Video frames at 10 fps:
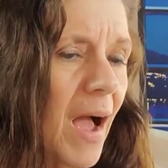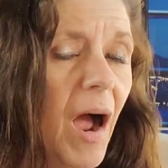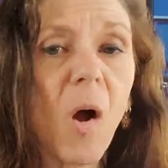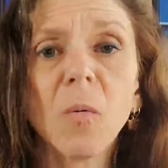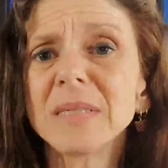
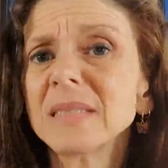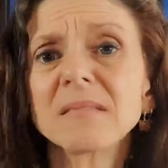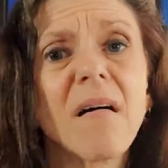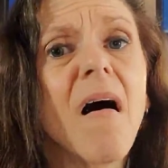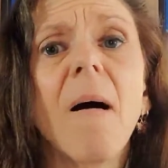I always
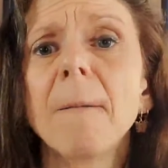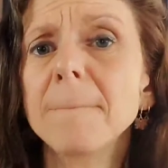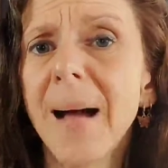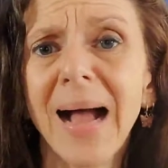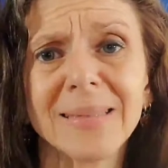
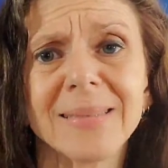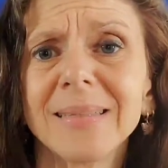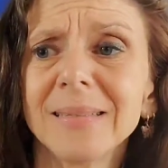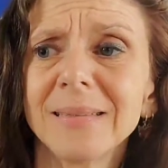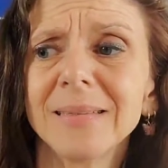loved Matt
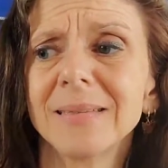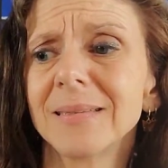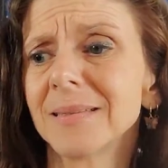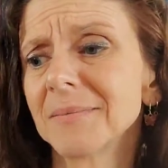Dillon,